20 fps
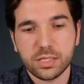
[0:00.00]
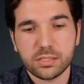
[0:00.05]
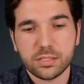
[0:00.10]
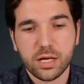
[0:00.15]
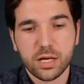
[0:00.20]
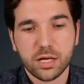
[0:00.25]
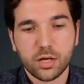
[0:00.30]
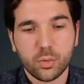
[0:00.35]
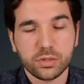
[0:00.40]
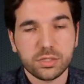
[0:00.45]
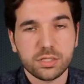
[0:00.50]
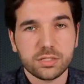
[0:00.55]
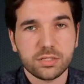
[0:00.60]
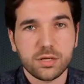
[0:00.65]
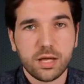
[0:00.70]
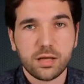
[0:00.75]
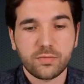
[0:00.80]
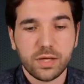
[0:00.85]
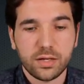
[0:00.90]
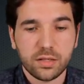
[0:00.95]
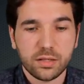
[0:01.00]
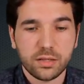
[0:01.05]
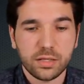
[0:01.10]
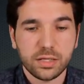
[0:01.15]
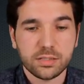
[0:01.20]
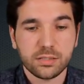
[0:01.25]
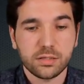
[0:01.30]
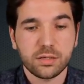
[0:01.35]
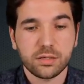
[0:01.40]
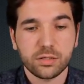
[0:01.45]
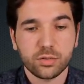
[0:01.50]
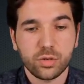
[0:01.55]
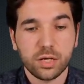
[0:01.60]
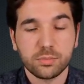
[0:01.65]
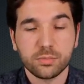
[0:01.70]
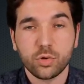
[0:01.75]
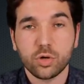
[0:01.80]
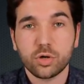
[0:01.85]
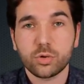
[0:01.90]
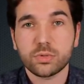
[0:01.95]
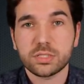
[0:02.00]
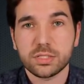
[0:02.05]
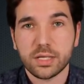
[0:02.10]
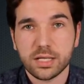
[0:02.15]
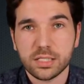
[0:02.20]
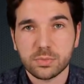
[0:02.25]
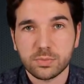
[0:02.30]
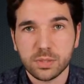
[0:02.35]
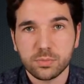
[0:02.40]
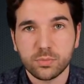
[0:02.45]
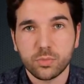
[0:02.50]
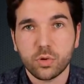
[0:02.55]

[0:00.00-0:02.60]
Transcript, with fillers: It's not going to solve anything. It's going to create more resentment,